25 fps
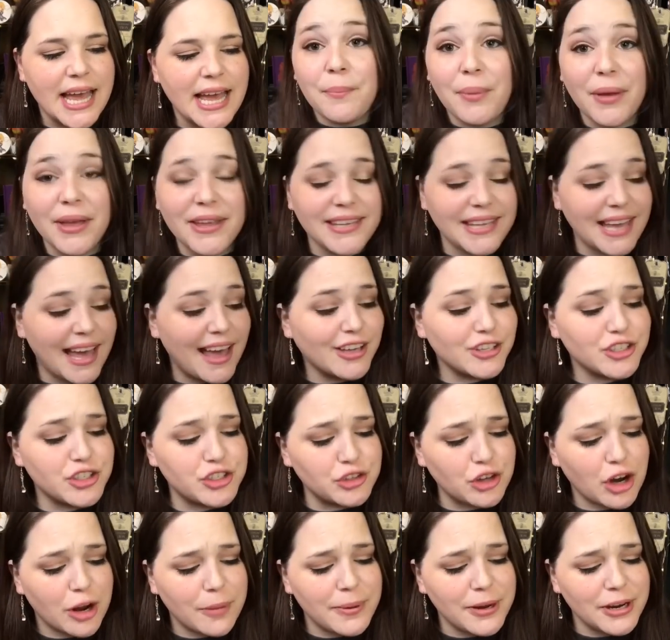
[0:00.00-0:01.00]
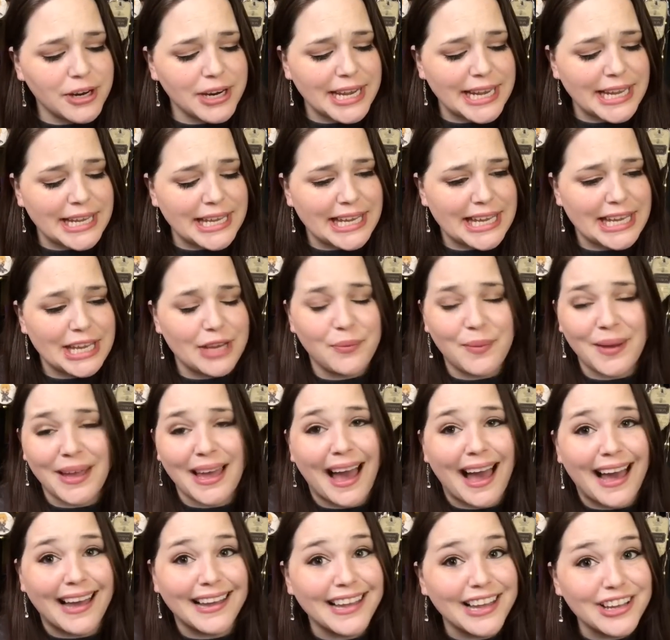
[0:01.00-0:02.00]
But yeah, strawberry and kiwi,
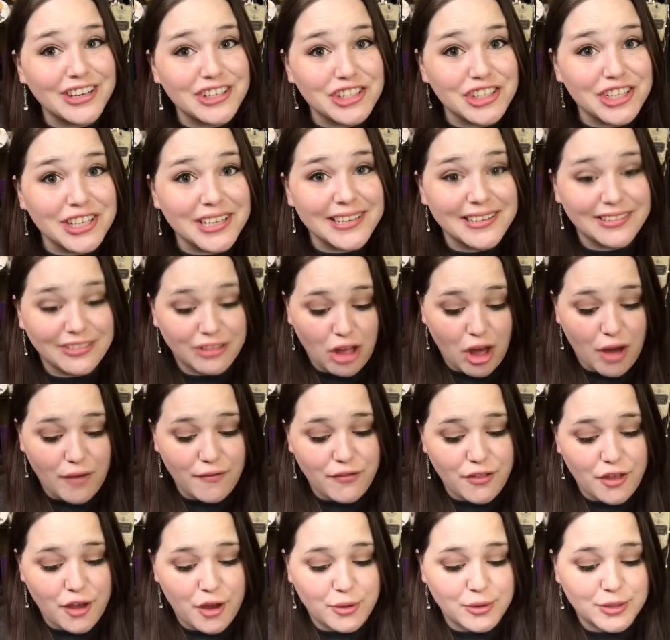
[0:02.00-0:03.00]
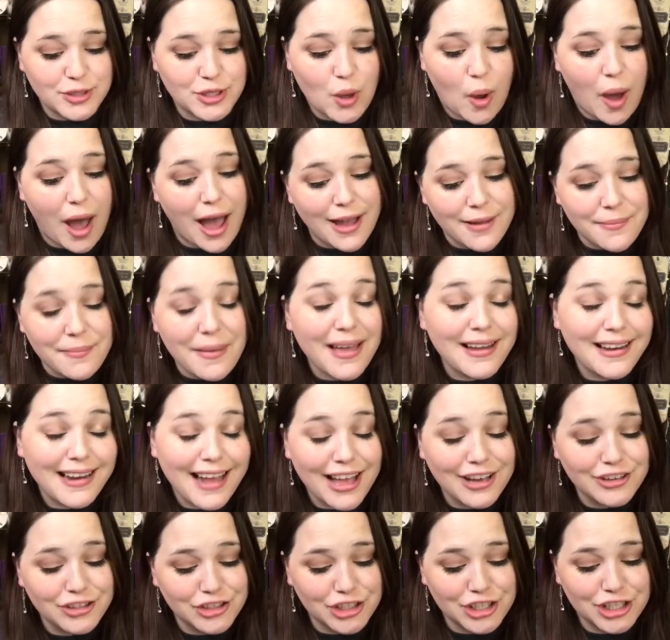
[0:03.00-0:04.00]
I actually love those, so I might
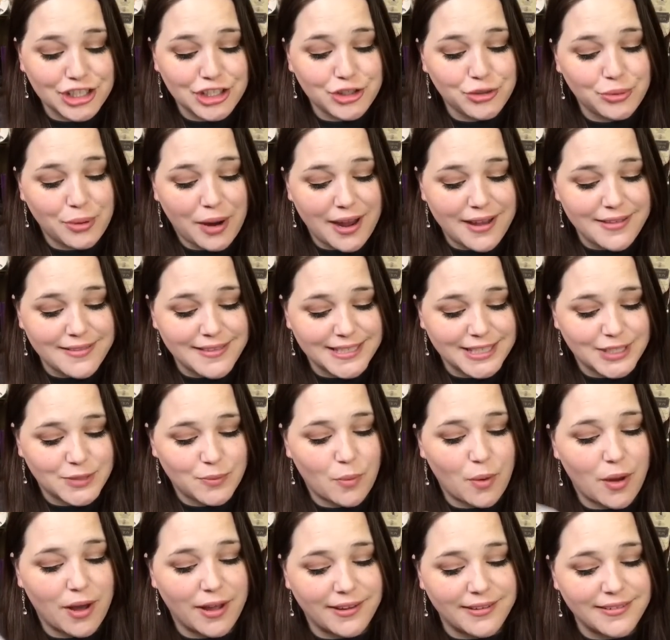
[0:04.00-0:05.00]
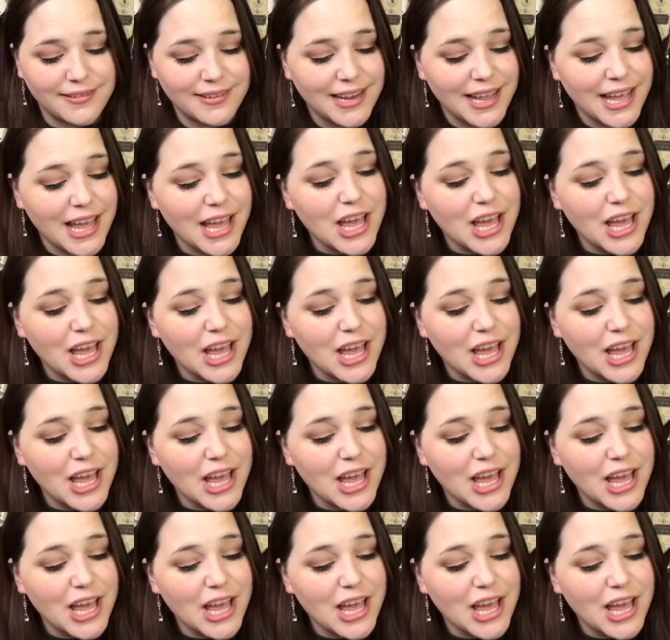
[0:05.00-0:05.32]
actually try this one.